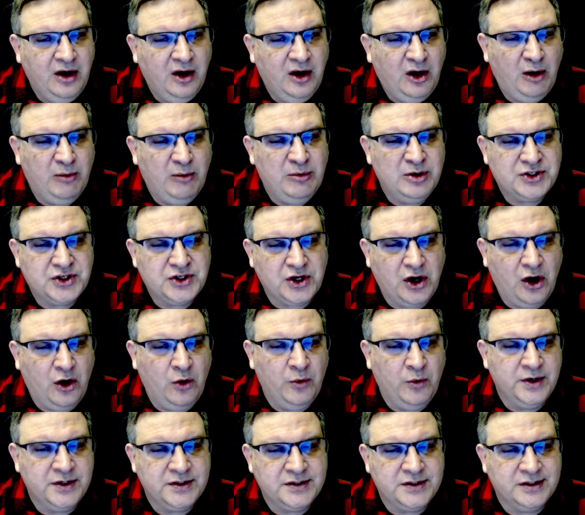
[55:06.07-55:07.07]
Almost
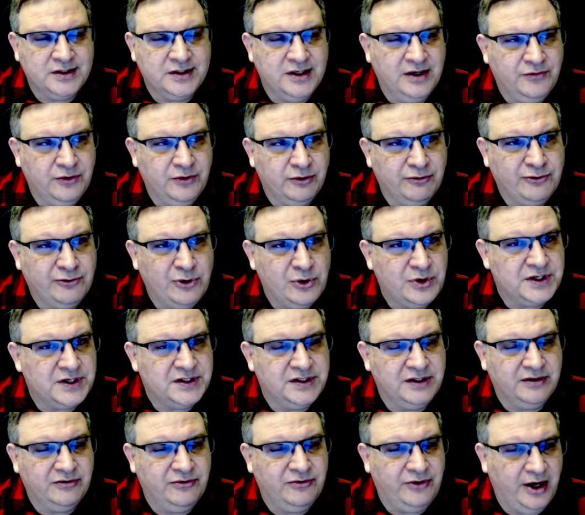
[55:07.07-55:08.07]
always, if you're
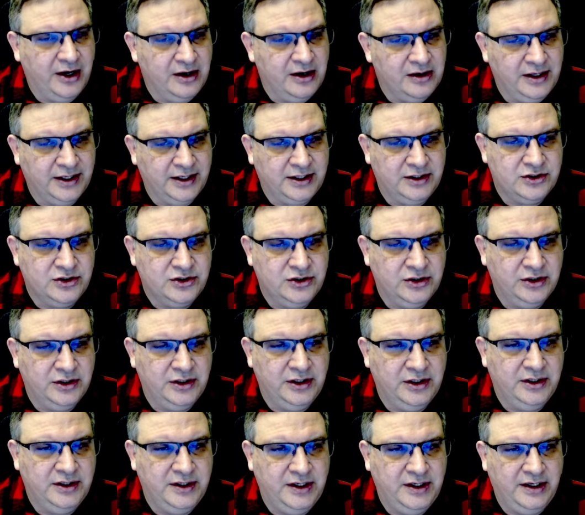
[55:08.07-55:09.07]
focusing fire like you should
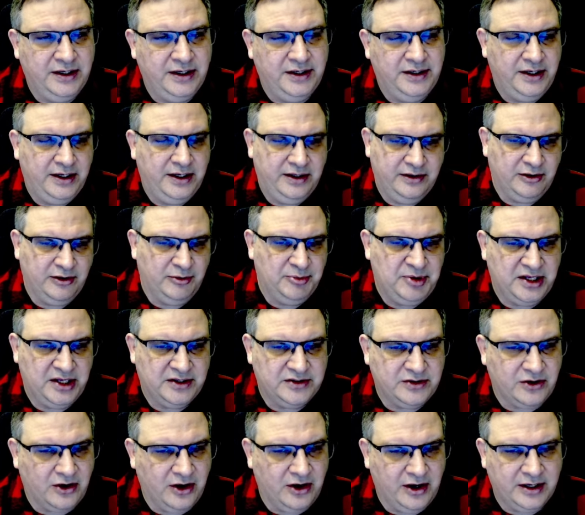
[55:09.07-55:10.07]
in D&D, there'll be a
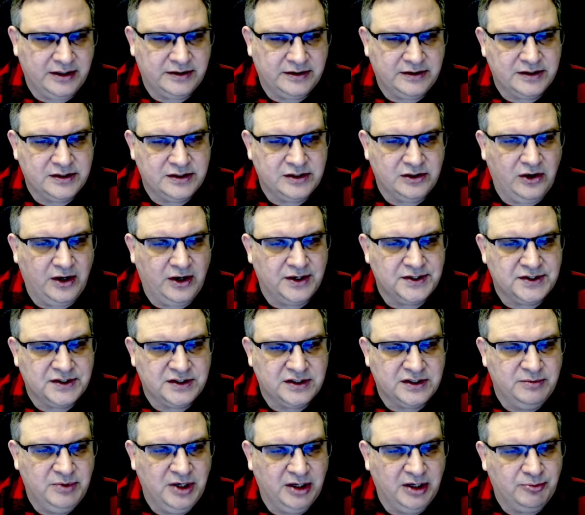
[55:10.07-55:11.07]
target that's lost
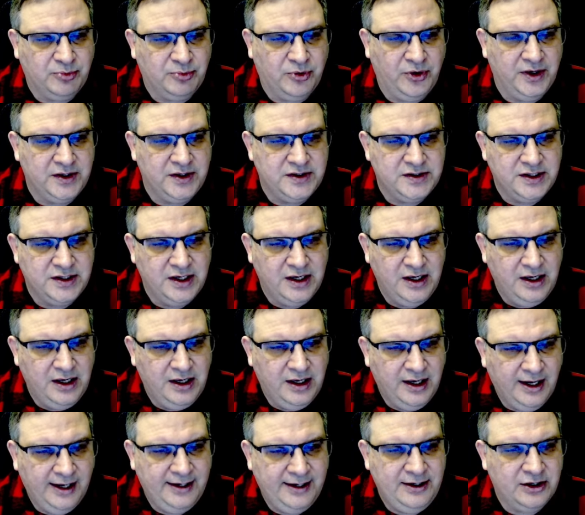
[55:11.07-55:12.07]
some hit points,
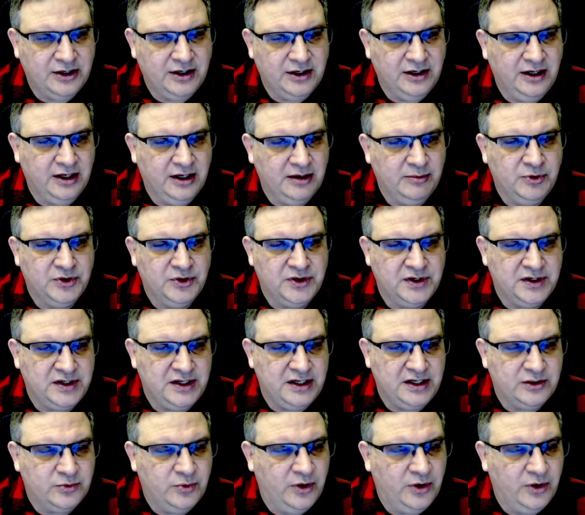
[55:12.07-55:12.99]
and you can hit them with a D12,